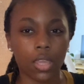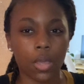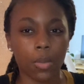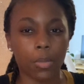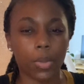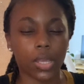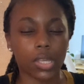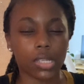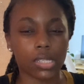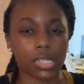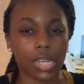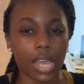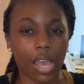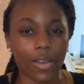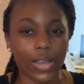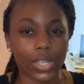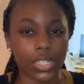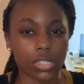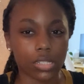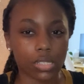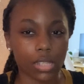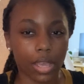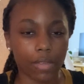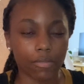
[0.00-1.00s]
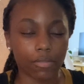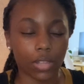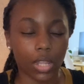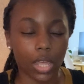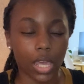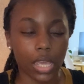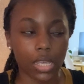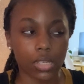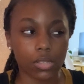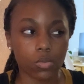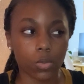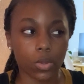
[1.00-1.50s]
Because now I just have
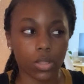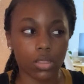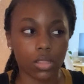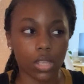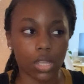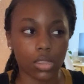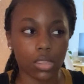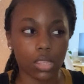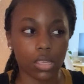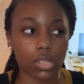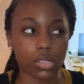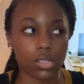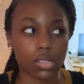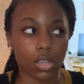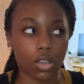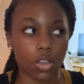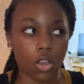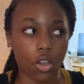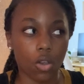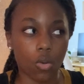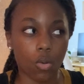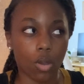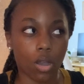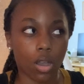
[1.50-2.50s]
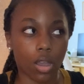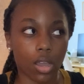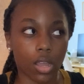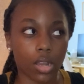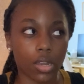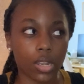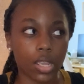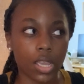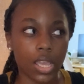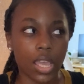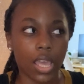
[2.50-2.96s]
legs with nothing to go on,